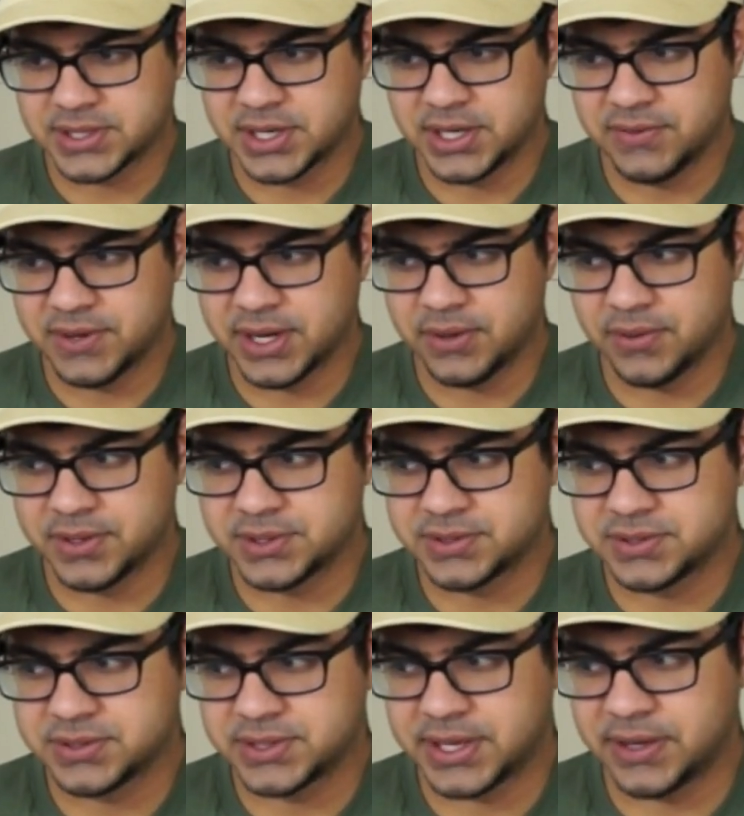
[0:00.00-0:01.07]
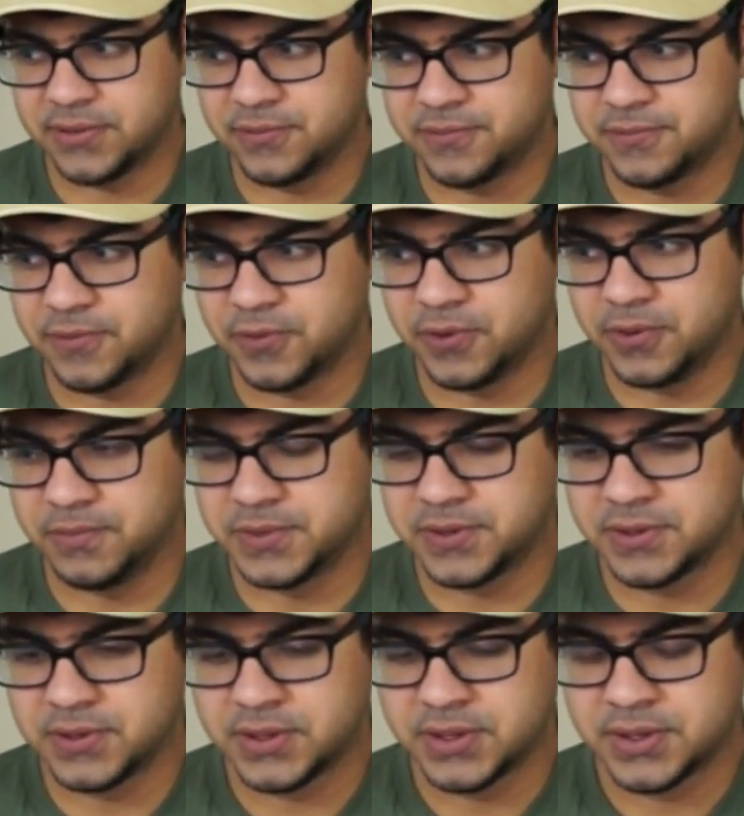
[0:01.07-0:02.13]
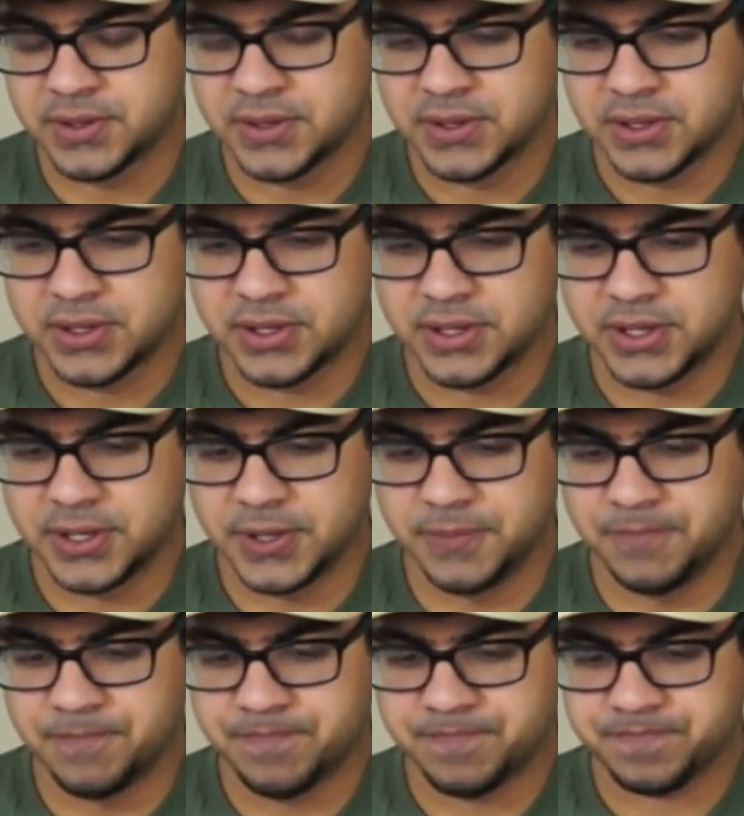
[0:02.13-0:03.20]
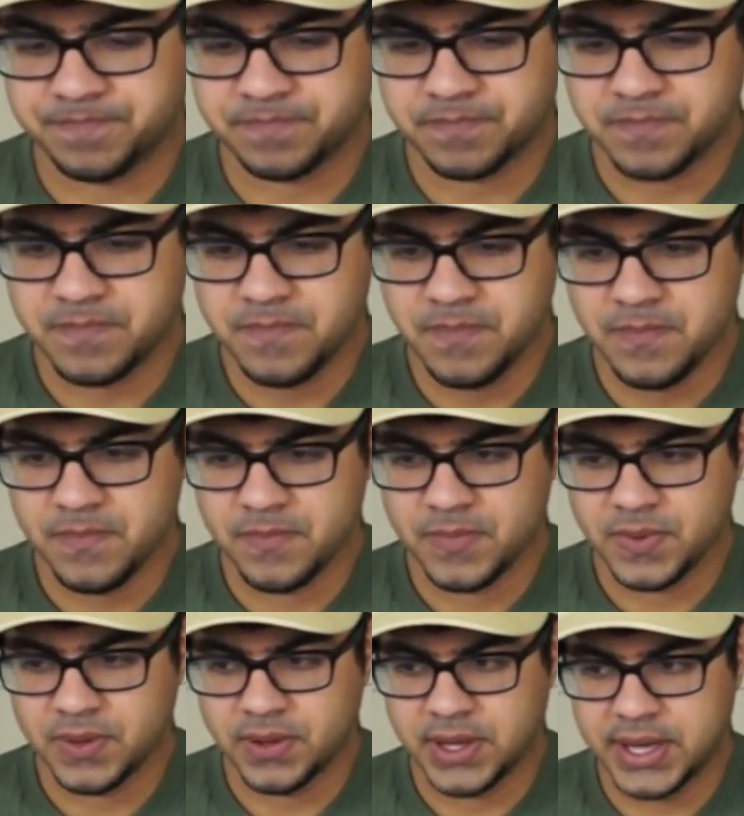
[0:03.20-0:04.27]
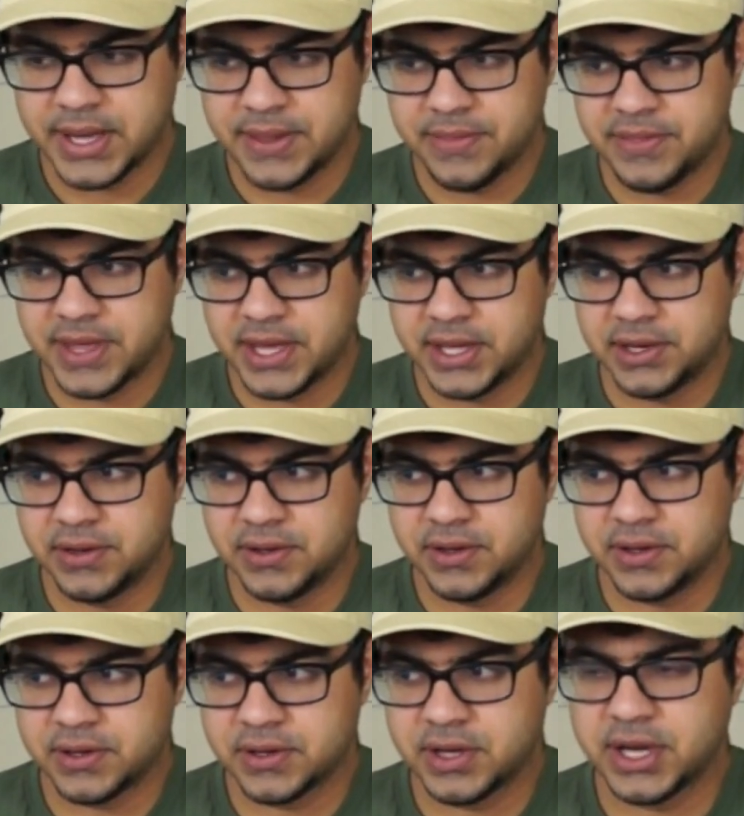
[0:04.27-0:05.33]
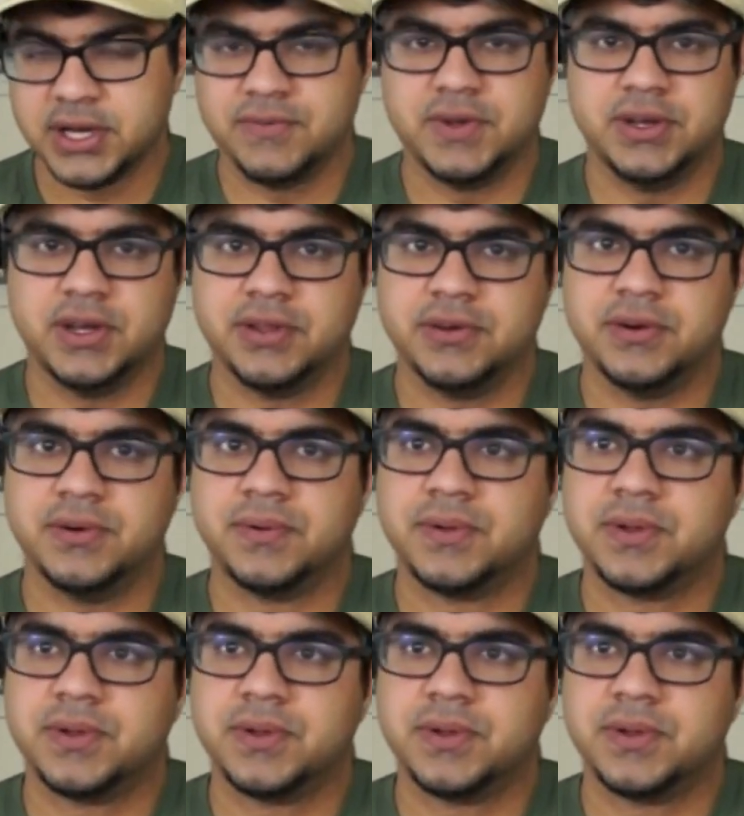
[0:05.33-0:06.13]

how our sound formed. And then kind of another